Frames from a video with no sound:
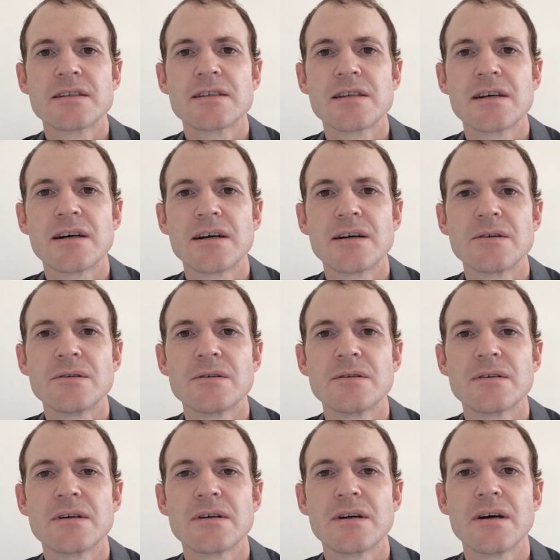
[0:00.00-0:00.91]
style,
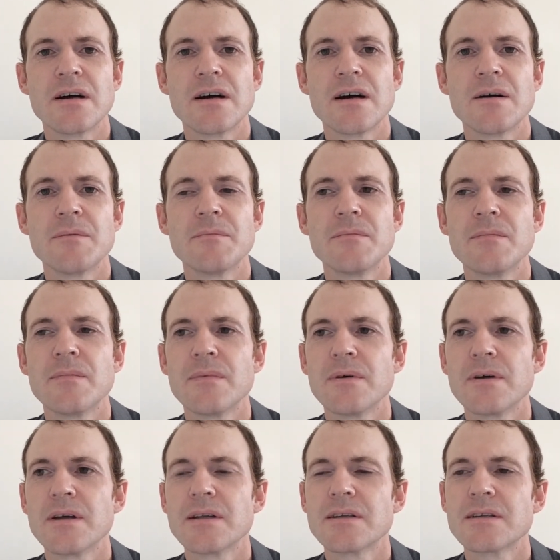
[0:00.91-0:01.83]

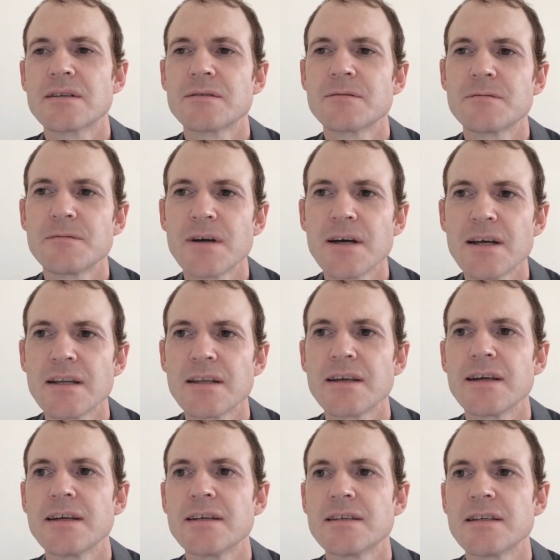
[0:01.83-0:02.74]
it's
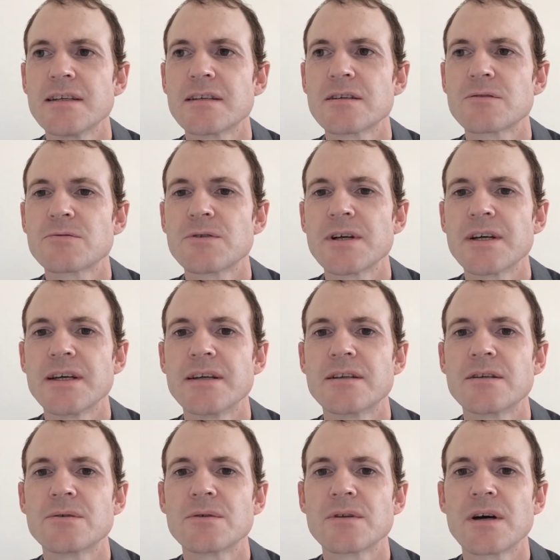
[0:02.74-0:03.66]
fairly easy to
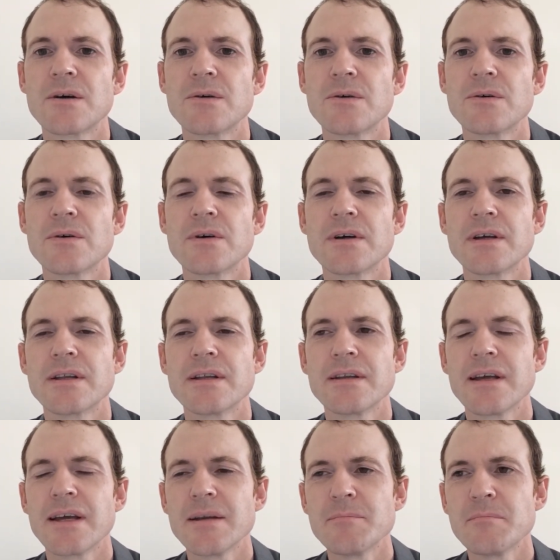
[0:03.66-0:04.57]
read, although
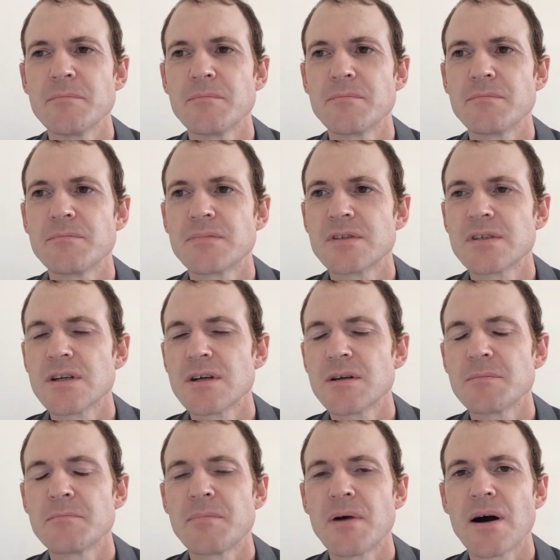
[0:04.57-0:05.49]
in
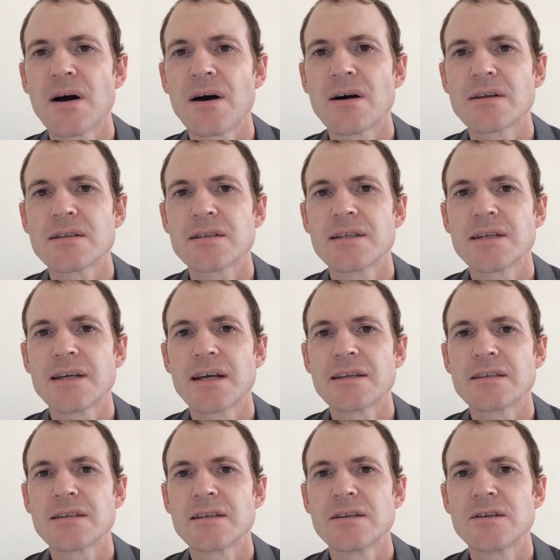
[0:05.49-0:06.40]
certain parts it
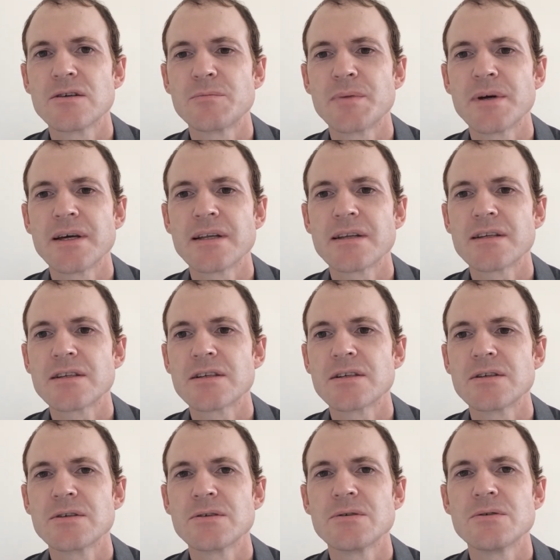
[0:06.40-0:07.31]
gets a little bit
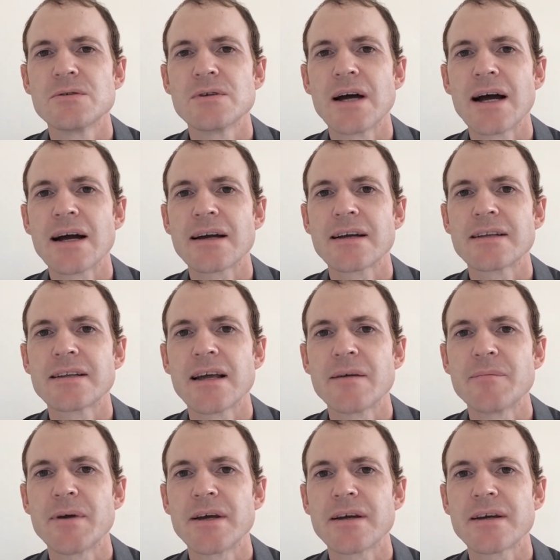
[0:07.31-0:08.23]
too
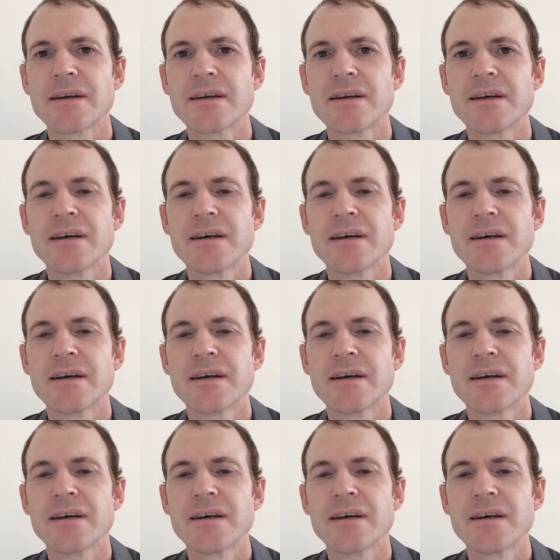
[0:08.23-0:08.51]
academic.